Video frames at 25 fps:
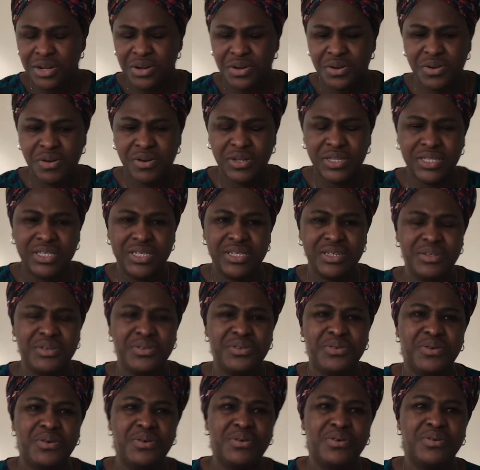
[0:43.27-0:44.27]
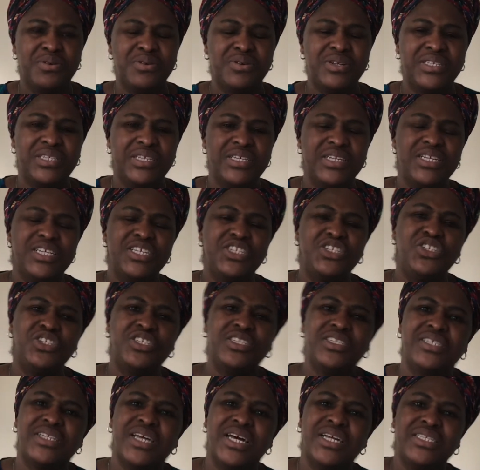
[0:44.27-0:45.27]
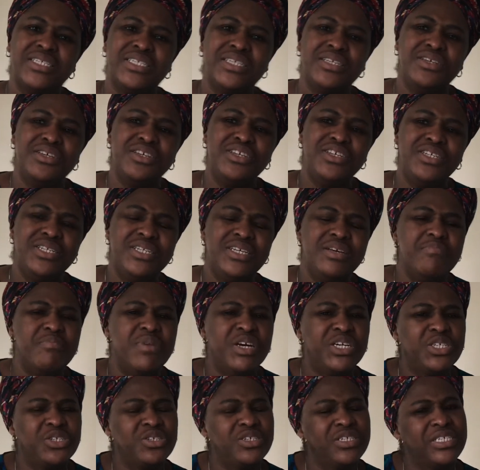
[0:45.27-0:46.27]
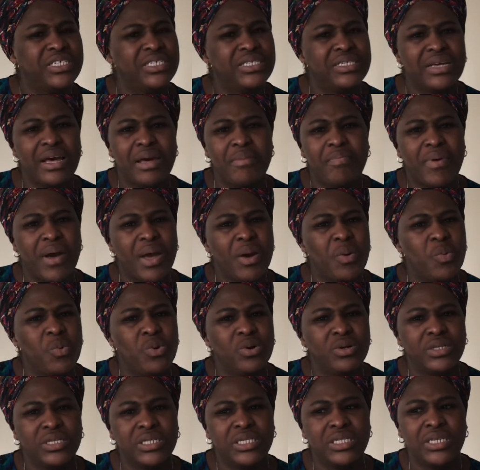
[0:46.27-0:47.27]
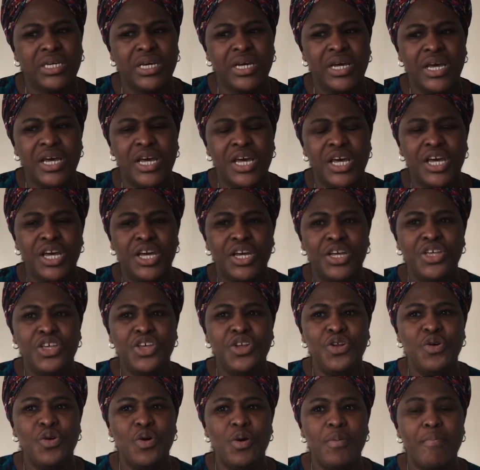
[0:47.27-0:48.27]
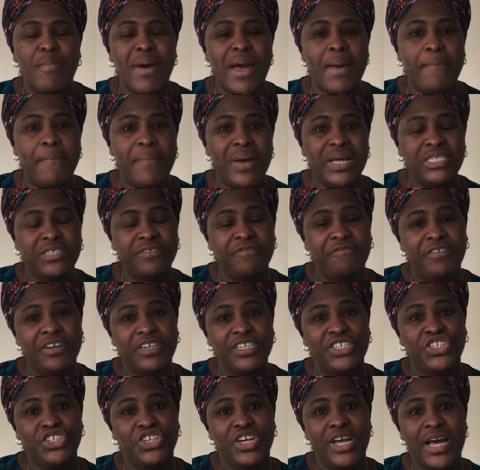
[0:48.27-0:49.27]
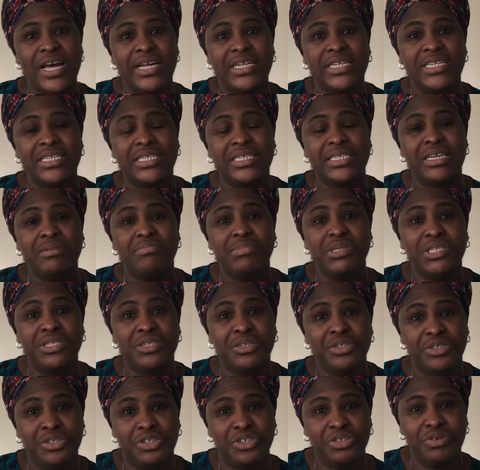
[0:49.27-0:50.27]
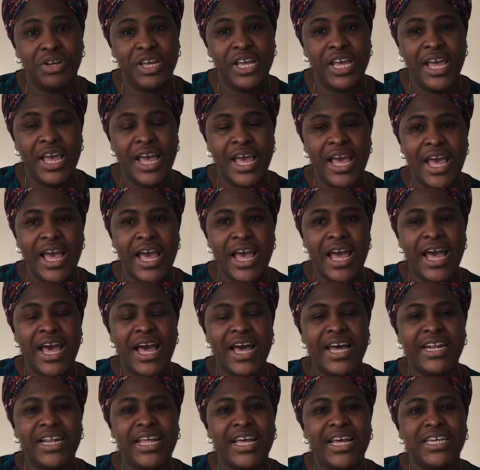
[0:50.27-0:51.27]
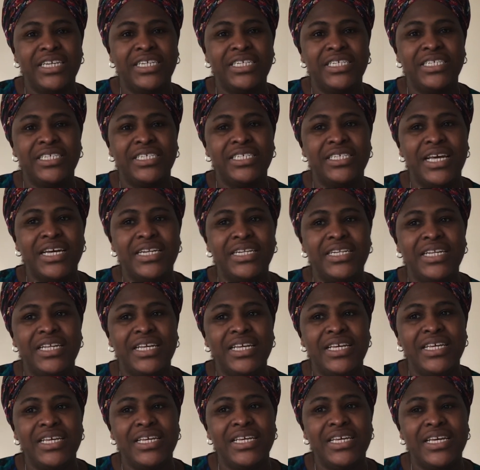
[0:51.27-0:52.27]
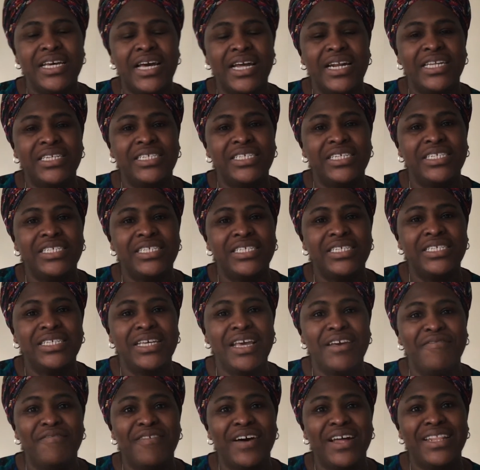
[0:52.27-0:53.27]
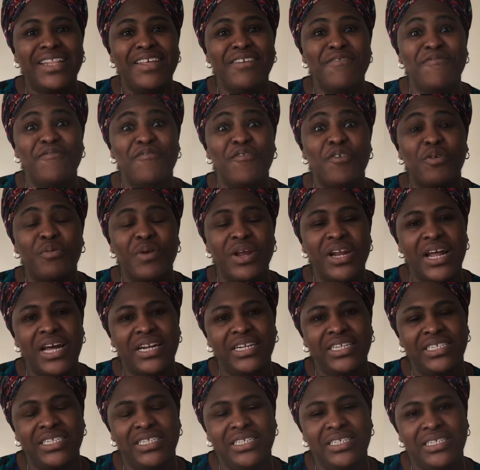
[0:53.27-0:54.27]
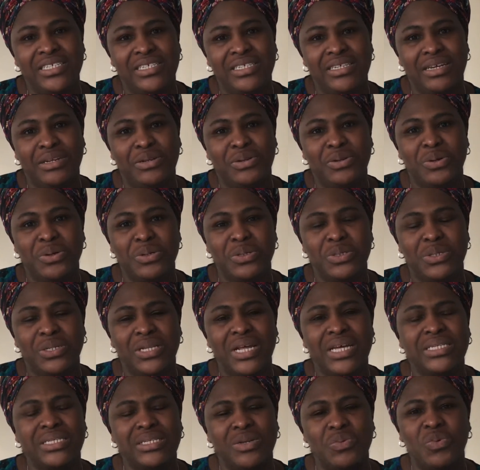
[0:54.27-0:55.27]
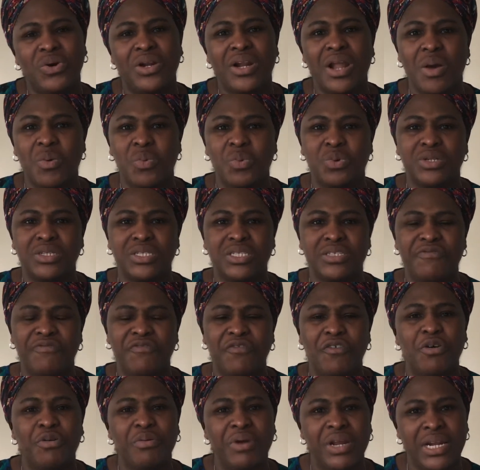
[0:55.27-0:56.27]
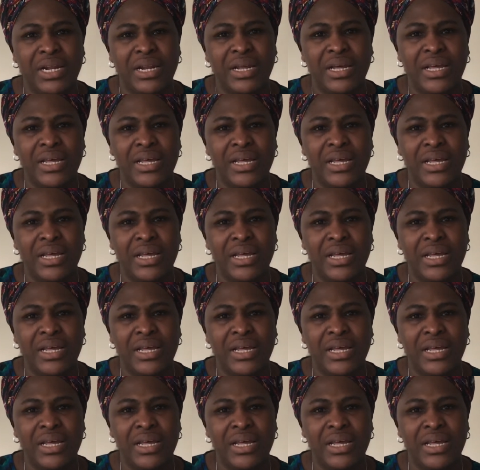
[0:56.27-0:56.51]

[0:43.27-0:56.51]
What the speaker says: Nothing, Doc, nothing. It's just that you didn't mention the type I want. You know, my best friend, she had the same surgery. And she said the anesthetist gave her the foreign anesthesia, doctor. That's the one I want, foreign.